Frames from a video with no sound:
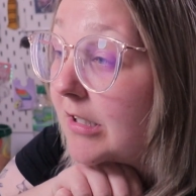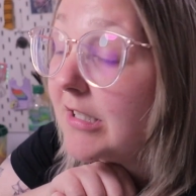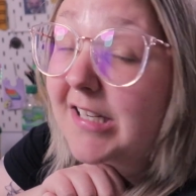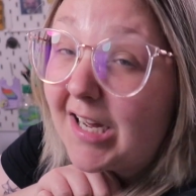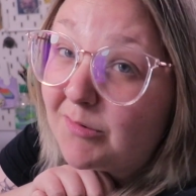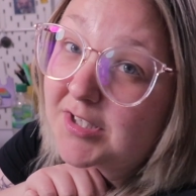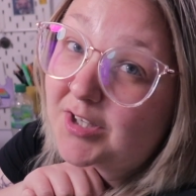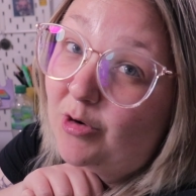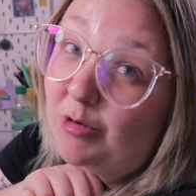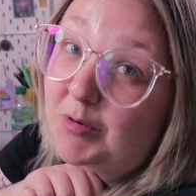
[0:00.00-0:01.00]
Because that was
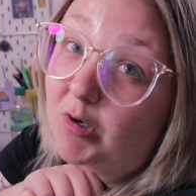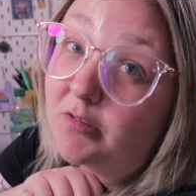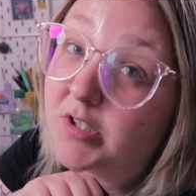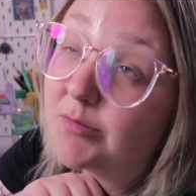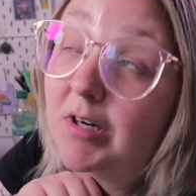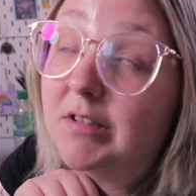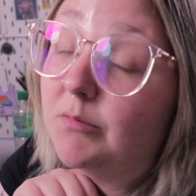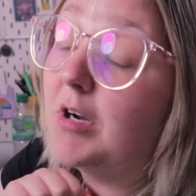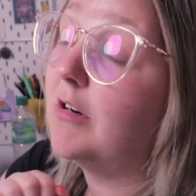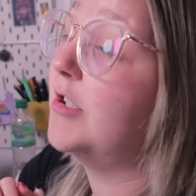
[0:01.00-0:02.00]
throwing me off as well, to
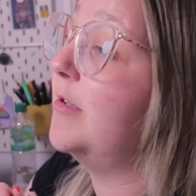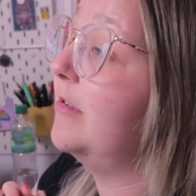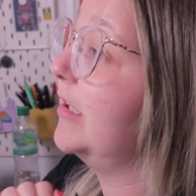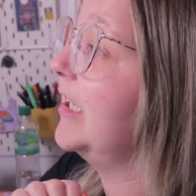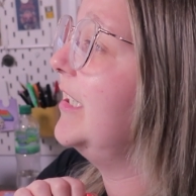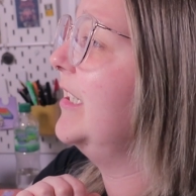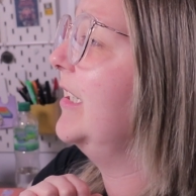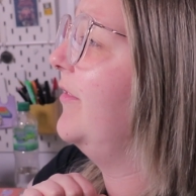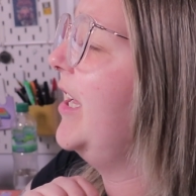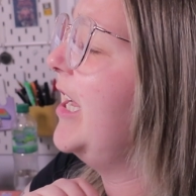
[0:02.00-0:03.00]
be honest with you, that I didn't
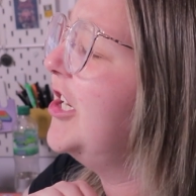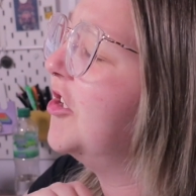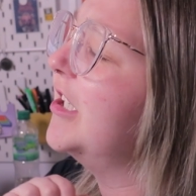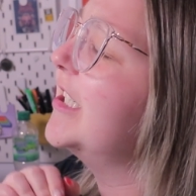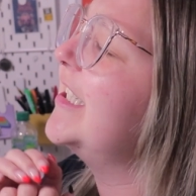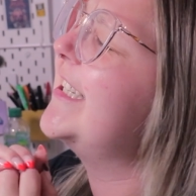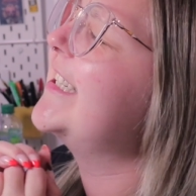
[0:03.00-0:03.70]
have a hairdryer because it